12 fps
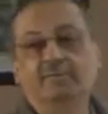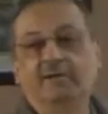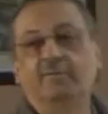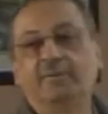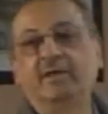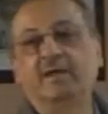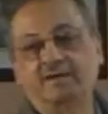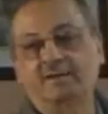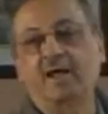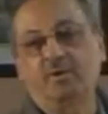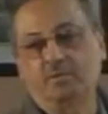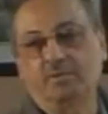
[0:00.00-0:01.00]
it will bring it
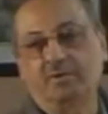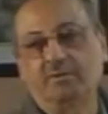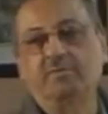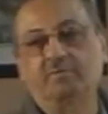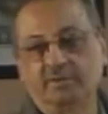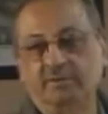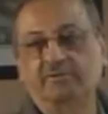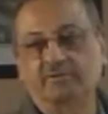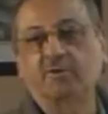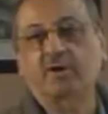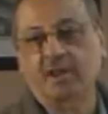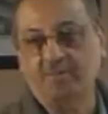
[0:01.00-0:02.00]
down. This is
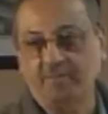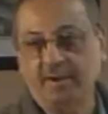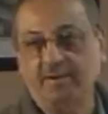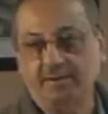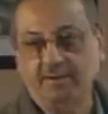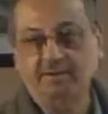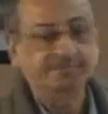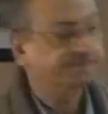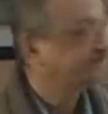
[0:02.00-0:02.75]
what I meant.